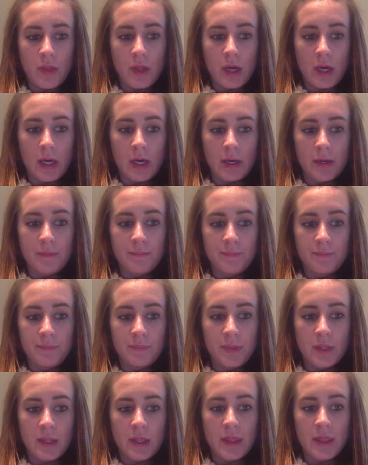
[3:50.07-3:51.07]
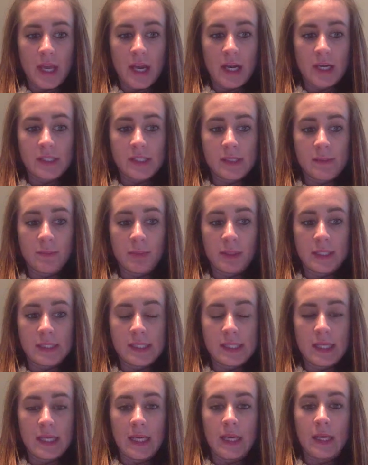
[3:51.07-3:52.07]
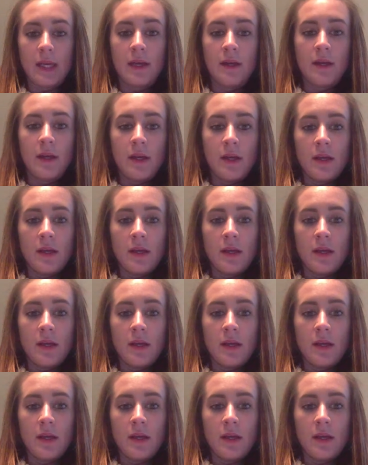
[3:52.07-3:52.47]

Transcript: the their Simplicity,